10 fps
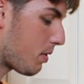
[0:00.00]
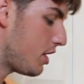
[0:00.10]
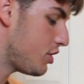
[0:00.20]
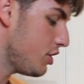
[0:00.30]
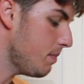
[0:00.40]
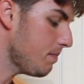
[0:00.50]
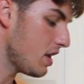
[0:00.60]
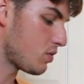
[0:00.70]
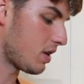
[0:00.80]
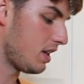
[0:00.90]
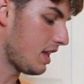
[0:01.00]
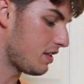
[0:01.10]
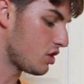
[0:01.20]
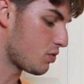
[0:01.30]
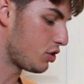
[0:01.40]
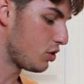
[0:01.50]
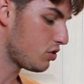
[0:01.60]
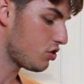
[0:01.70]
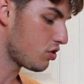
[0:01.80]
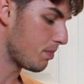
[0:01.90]
we're going to do is we're going to let this
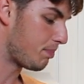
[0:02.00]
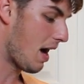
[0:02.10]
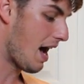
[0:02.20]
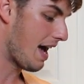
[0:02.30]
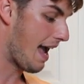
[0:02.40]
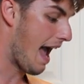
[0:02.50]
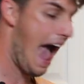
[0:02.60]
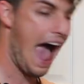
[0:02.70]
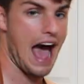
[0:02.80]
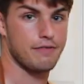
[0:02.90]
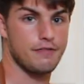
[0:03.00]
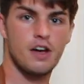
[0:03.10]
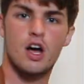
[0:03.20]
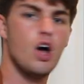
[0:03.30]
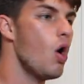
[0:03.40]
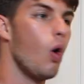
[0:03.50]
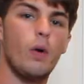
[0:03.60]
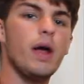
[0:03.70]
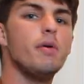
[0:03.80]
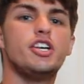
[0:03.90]
reduce by half.
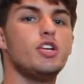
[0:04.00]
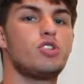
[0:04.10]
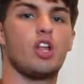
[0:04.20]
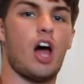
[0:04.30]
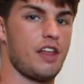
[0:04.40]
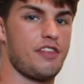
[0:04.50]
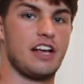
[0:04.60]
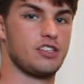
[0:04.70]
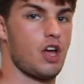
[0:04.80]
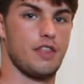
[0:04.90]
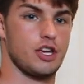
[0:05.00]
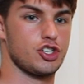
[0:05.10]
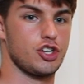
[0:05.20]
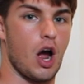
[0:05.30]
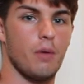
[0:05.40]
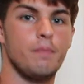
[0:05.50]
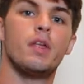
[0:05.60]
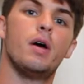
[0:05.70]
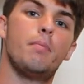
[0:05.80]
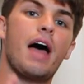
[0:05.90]
We reduce a lot of things on this show.
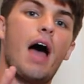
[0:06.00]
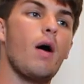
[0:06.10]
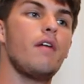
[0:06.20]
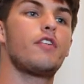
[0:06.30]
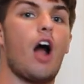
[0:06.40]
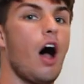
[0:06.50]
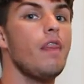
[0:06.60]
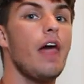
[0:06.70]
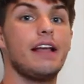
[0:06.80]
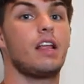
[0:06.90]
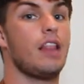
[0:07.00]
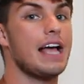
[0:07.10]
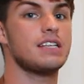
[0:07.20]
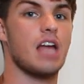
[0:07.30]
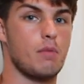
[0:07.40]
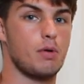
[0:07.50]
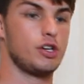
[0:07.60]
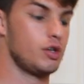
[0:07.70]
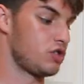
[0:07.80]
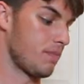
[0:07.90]
But however, unlike the last time we
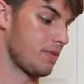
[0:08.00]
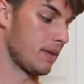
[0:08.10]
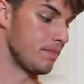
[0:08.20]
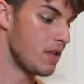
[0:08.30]
reduced something,